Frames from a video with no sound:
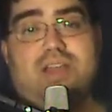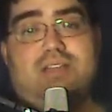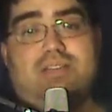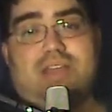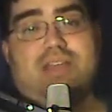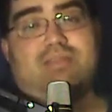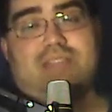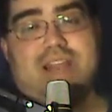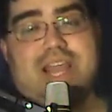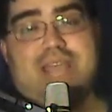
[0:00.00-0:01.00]
like
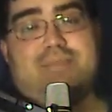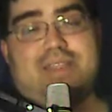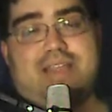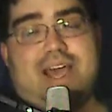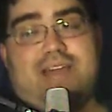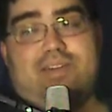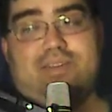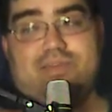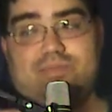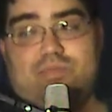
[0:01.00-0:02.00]
the name, the
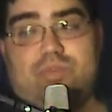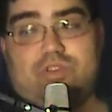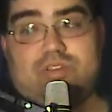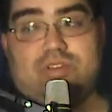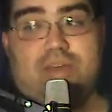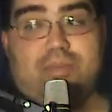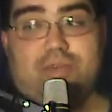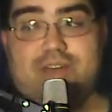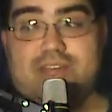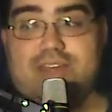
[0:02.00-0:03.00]
title, which
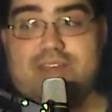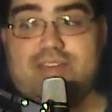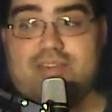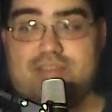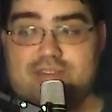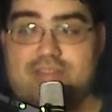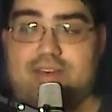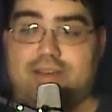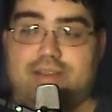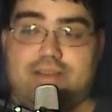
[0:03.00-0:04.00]
number it is
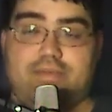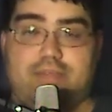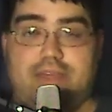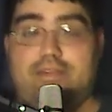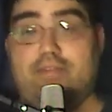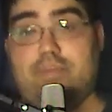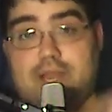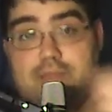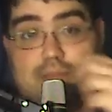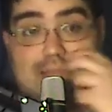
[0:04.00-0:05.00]
to give
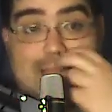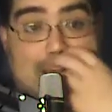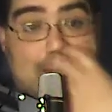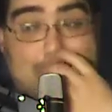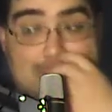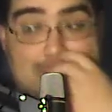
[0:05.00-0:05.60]
everybody, but yeah.